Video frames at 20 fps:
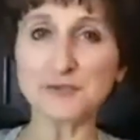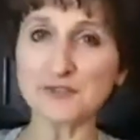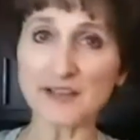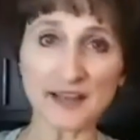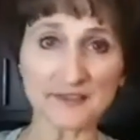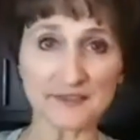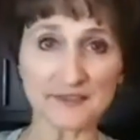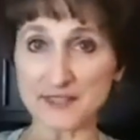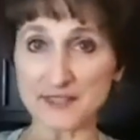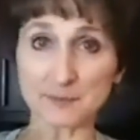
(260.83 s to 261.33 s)
you've
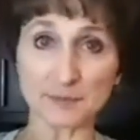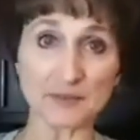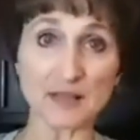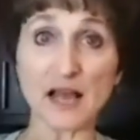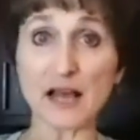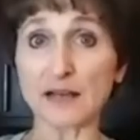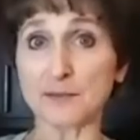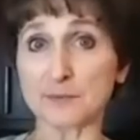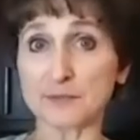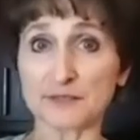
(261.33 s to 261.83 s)
got these
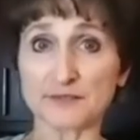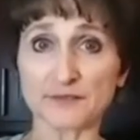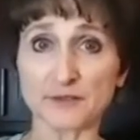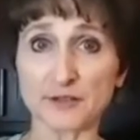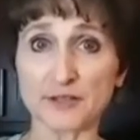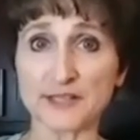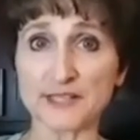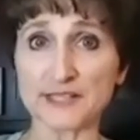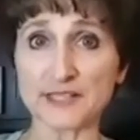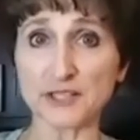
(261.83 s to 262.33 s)
blobs of
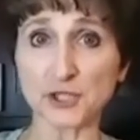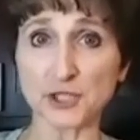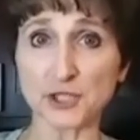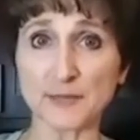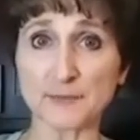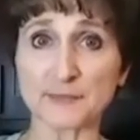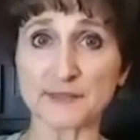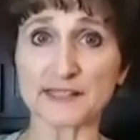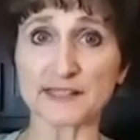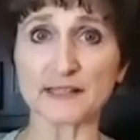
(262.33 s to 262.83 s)
crazy
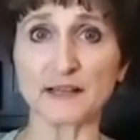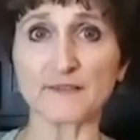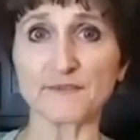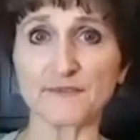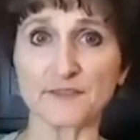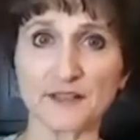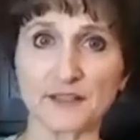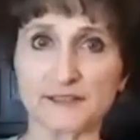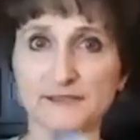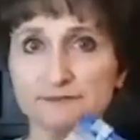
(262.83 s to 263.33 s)
shaped
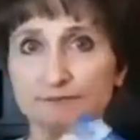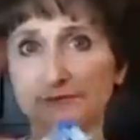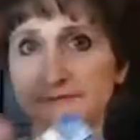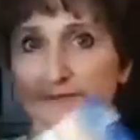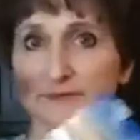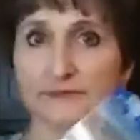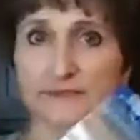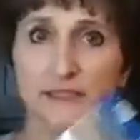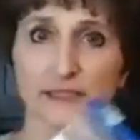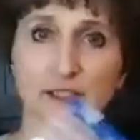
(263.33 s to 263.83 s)
stuff
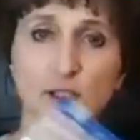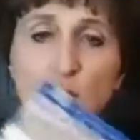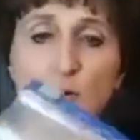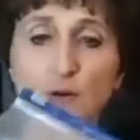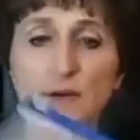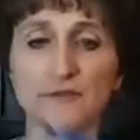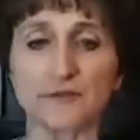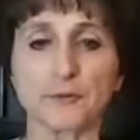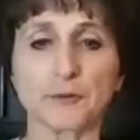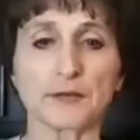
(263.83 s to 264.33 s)
that
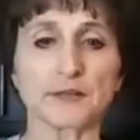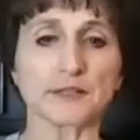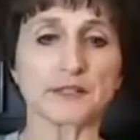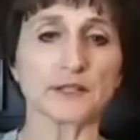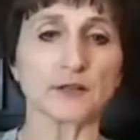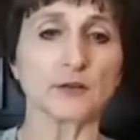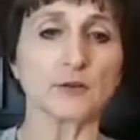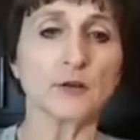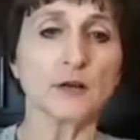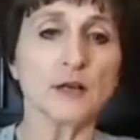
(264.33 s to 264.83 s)
go everywhere.
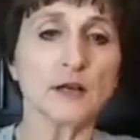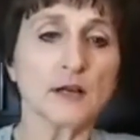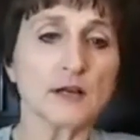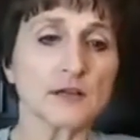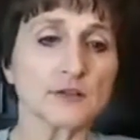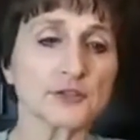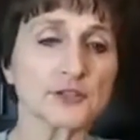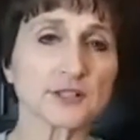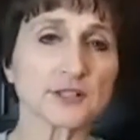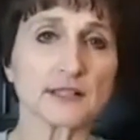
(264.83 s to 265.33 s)
So
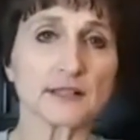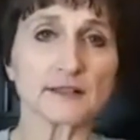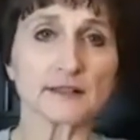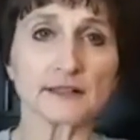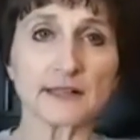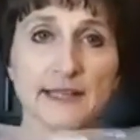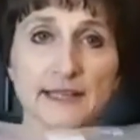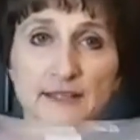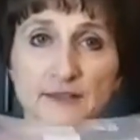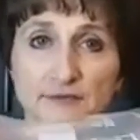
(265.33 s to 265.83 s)
just
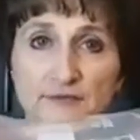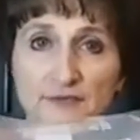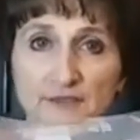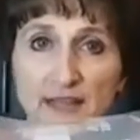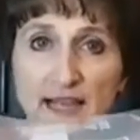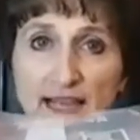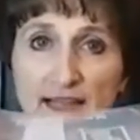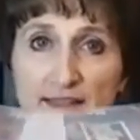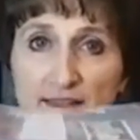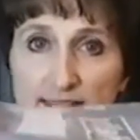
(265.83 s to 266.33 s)
lay it
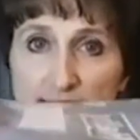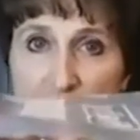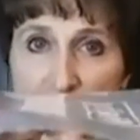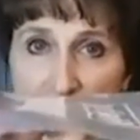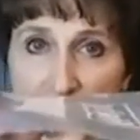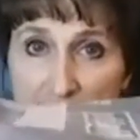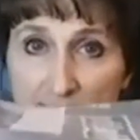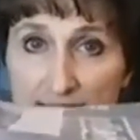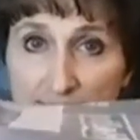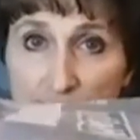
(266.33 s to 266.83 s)
flat
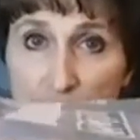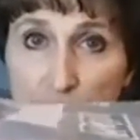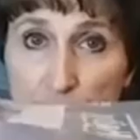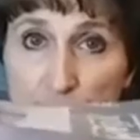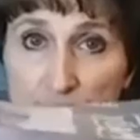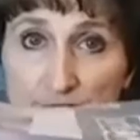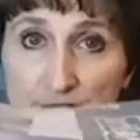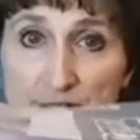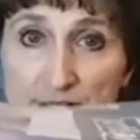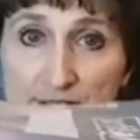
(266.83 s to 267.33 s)
like that in
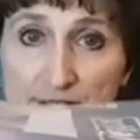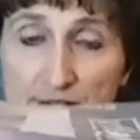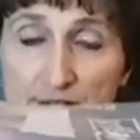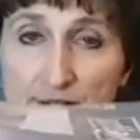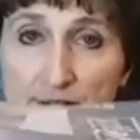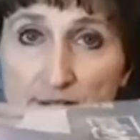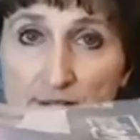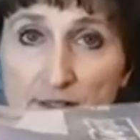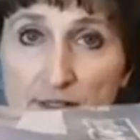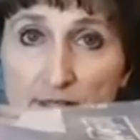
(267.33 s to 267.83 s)
your
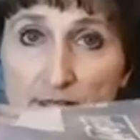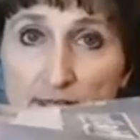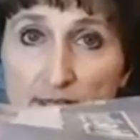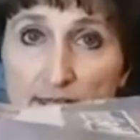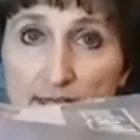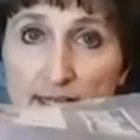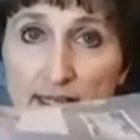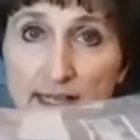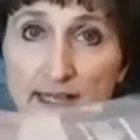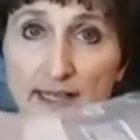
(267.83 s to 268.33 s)
freezer,
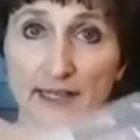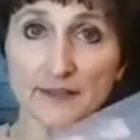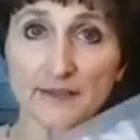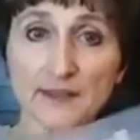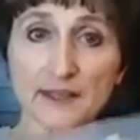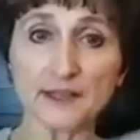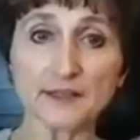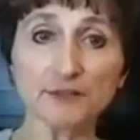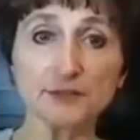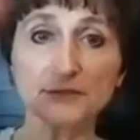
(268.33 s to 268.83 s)

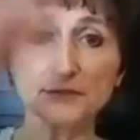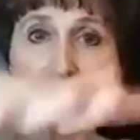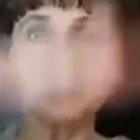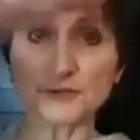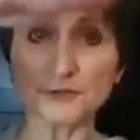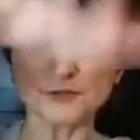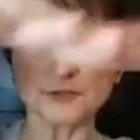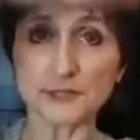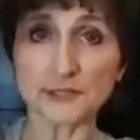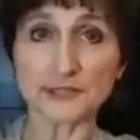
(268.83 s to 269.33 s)
and then
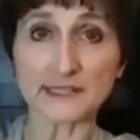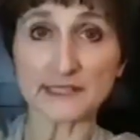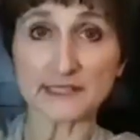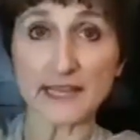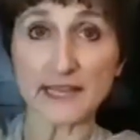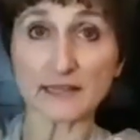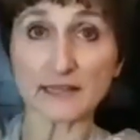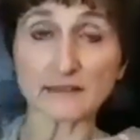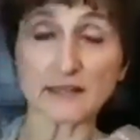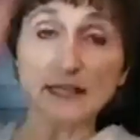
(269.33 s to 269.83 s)
you can
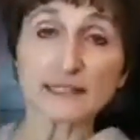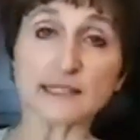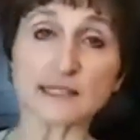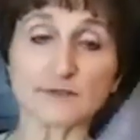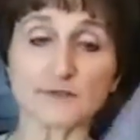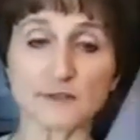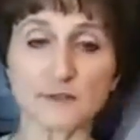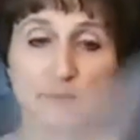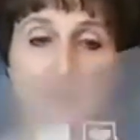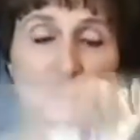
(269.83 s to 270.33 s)
stack
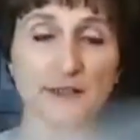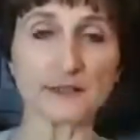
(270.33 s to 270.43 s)
lots of them